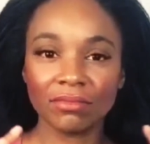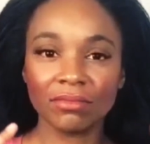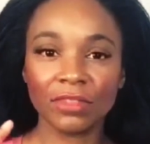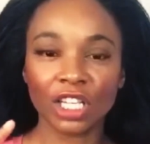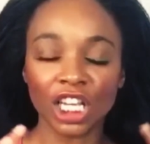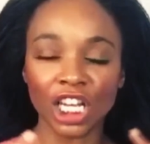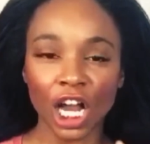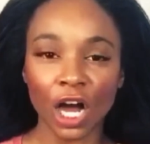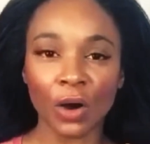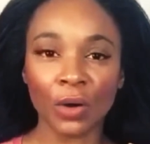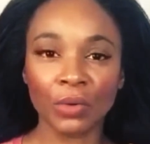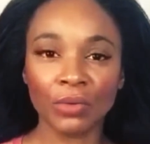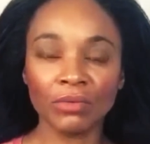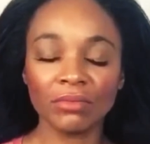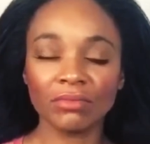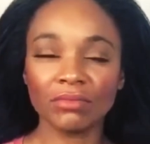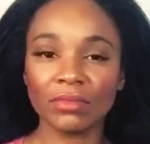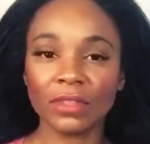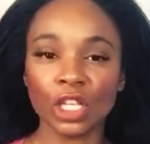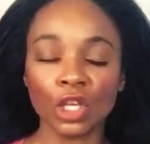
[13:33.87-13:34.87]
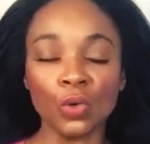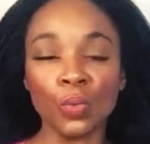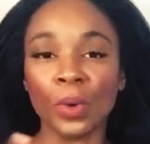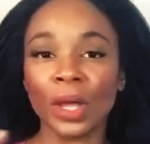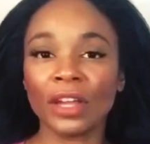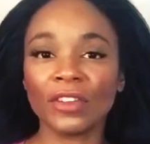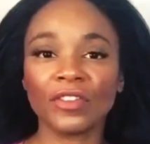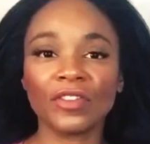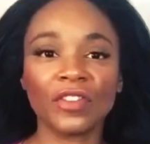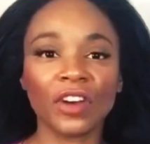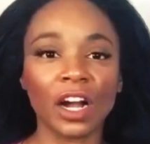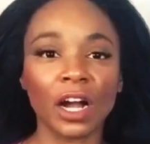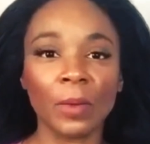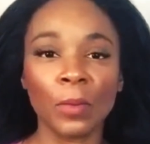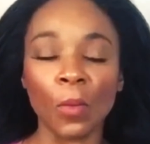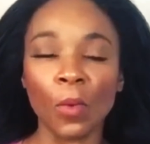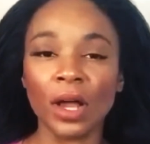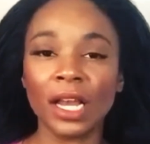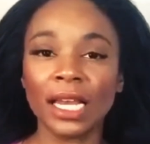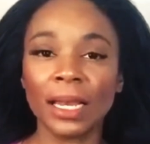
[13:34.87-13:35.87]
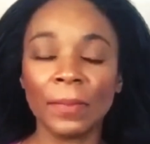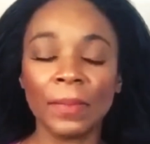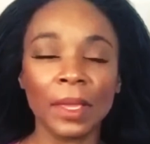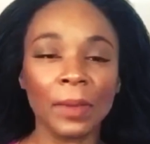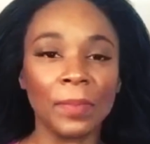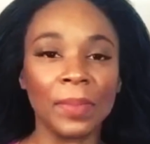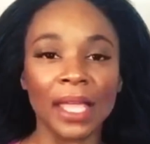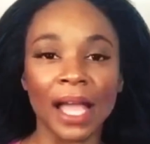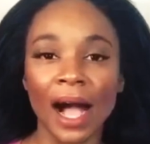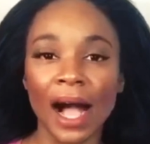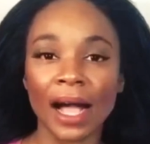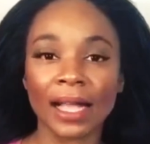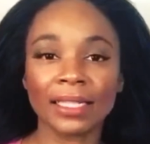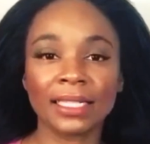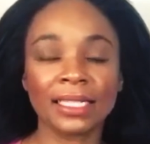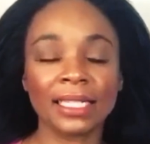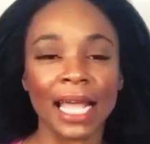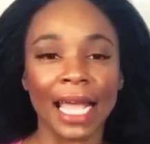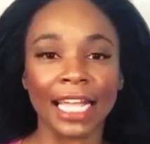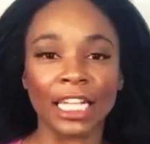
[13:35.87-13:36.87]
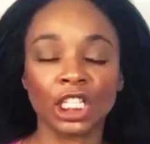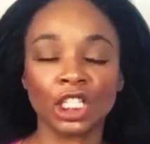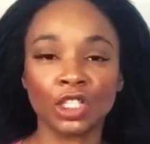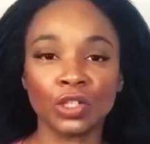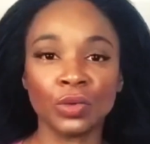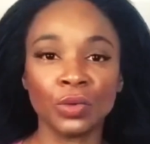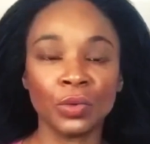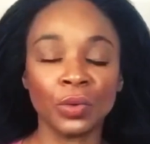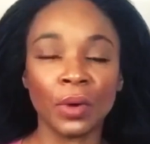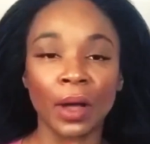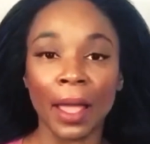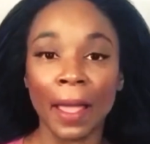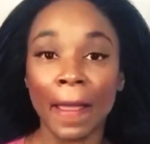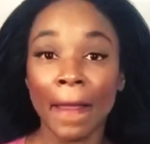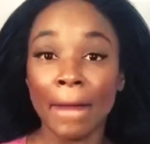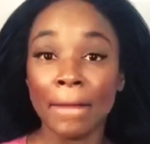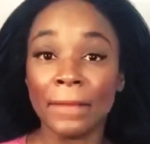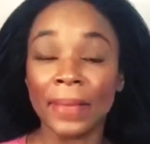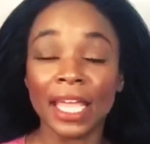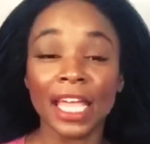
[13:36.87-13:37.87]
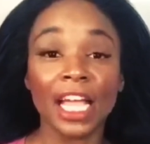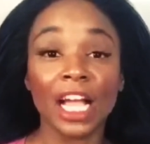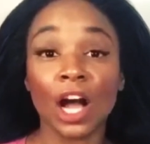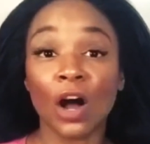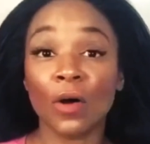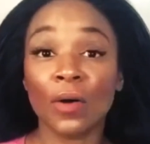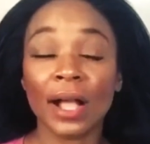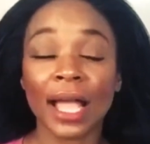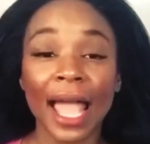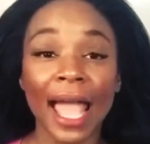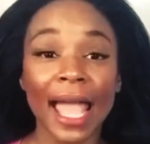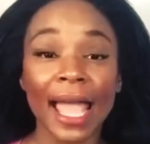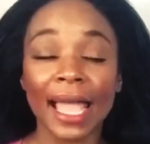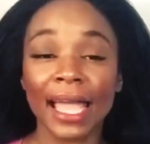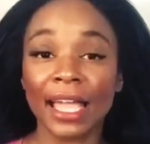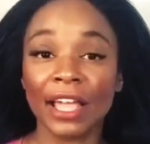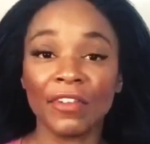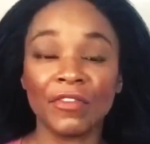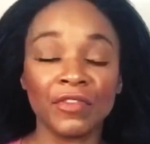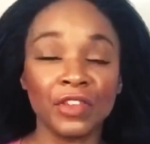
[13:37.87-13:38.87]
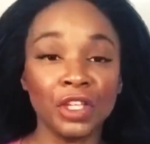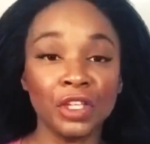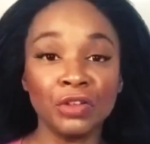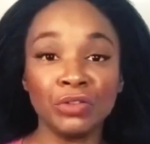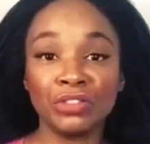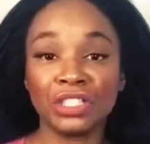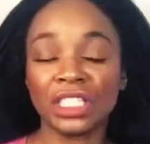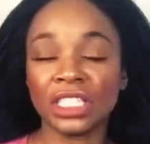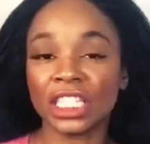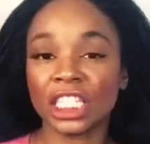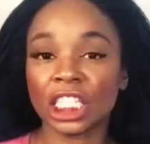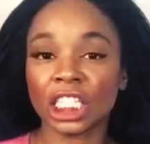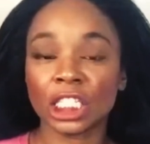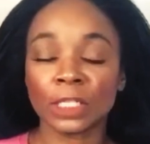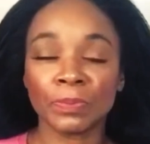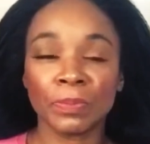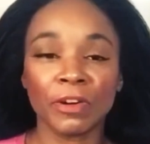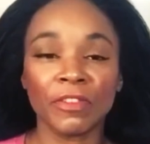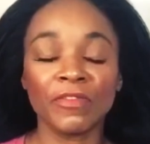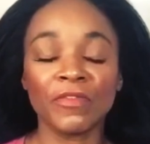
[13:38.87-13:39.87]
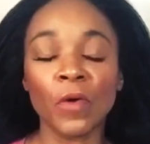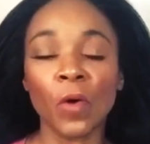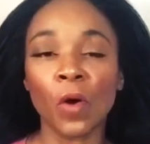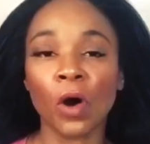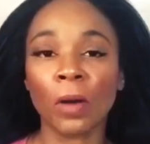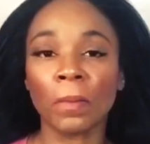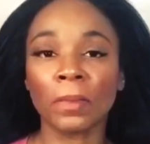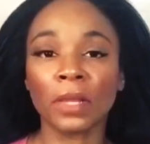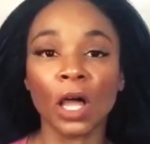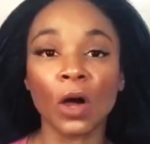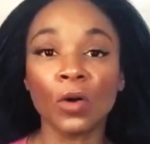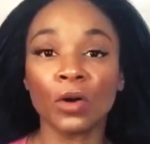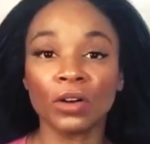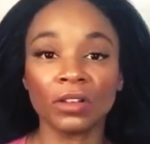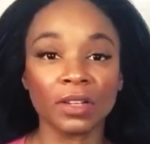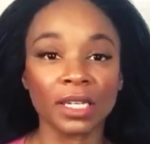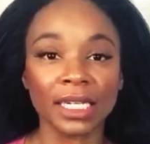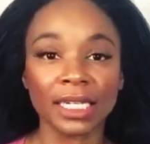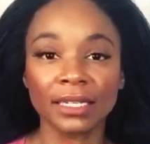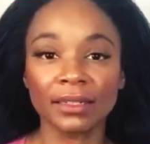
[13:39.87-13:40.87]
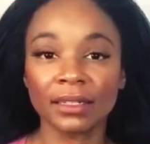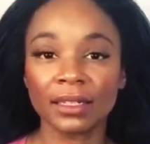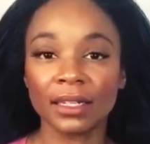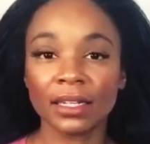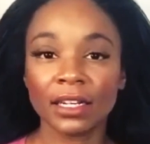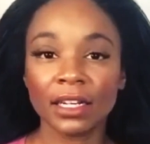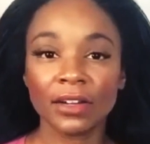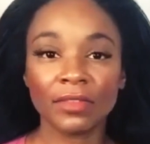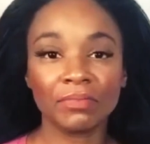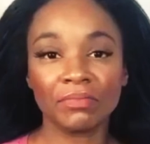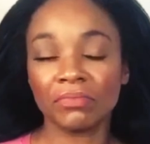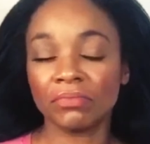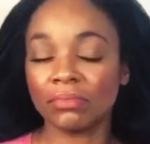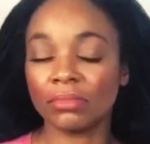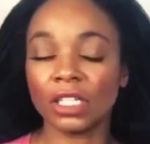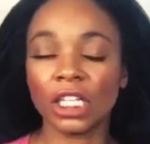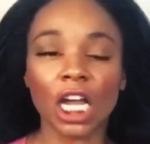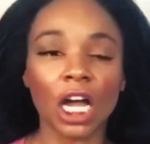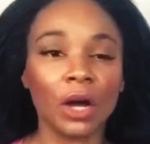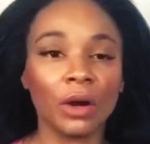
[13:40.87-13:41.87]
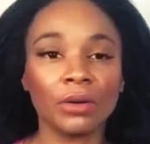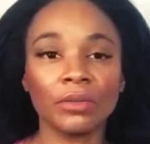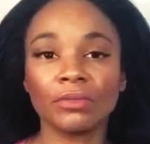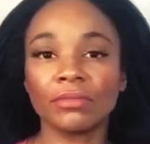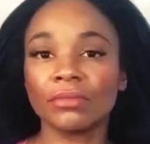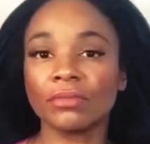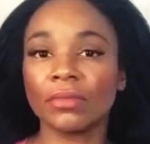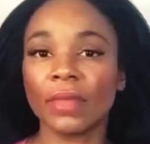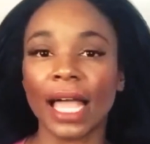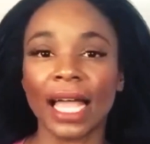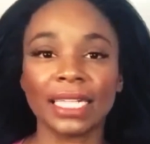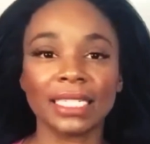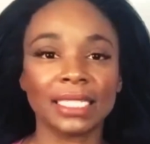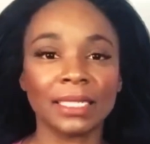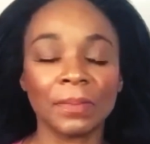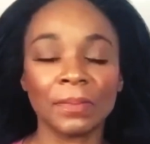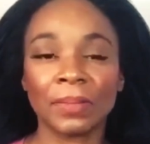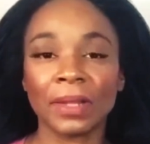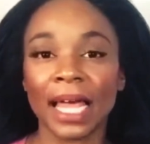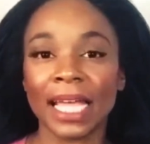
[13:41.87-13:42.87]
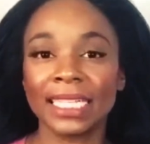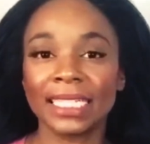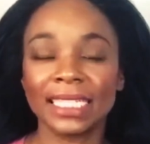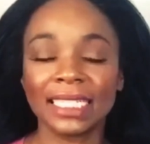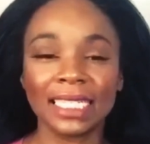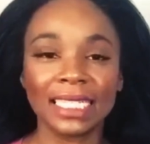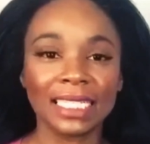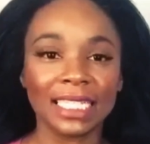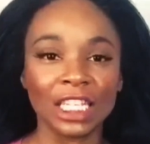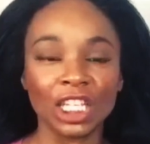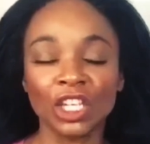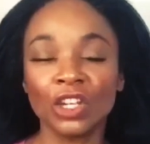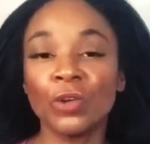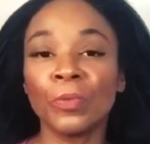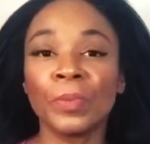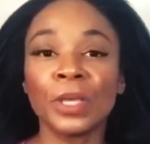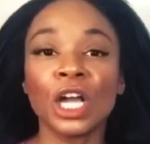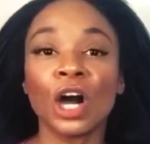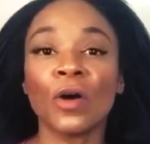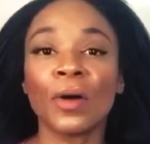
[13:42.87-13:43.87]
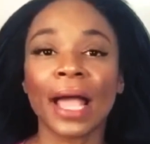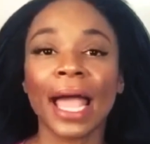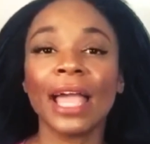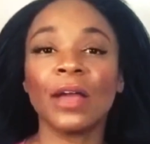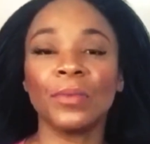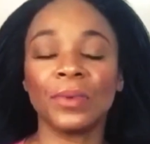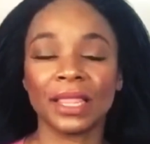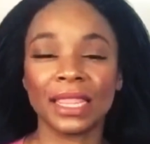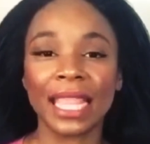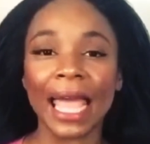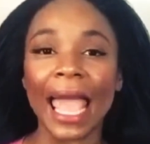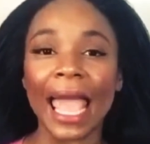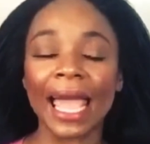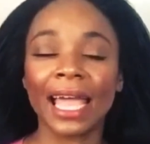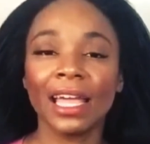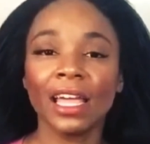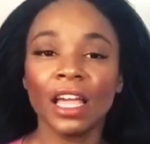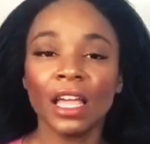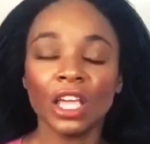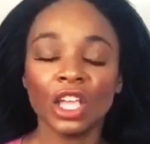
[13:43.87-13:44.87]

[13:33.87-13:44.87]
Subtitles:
You know, you went from wanting to be Beyonce to being okay if you just perform locally, you know, at some places, and you'll be okay with that.